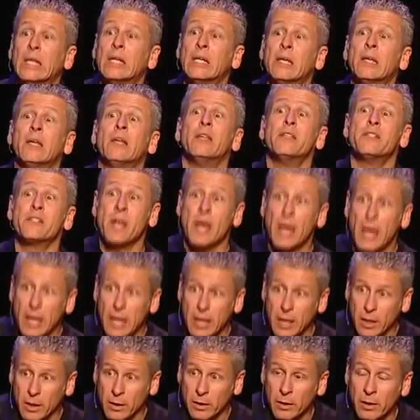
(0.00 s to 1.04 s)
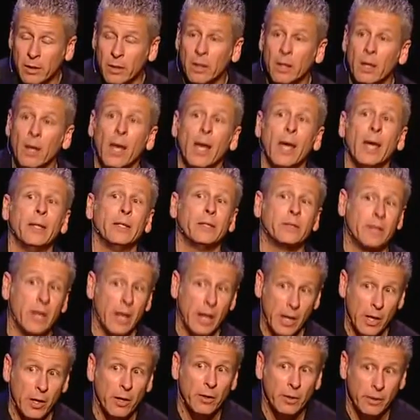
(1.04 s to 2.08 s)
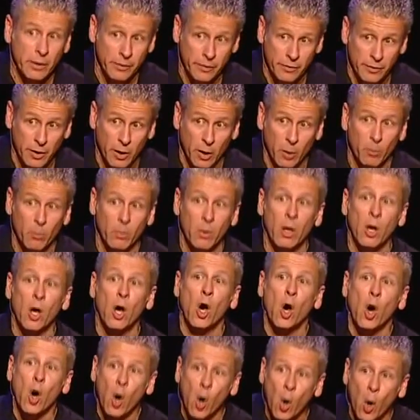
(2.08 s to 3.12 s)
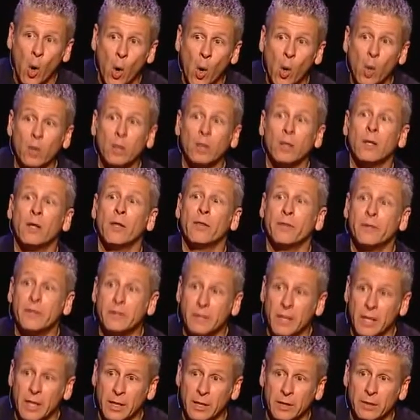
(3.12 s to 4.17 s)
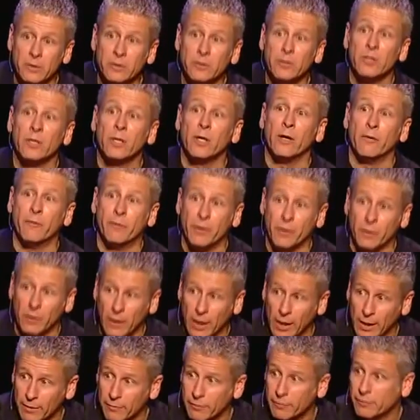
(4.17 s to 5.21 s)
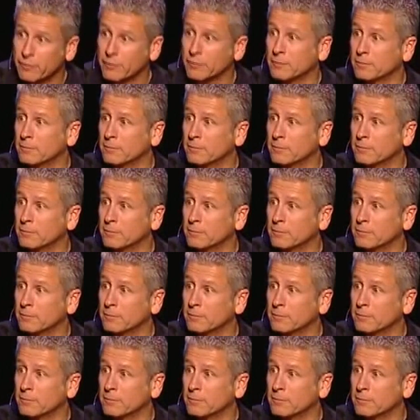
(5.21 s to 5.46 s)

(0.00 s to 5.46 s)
in His hand and carry them all the days of their life.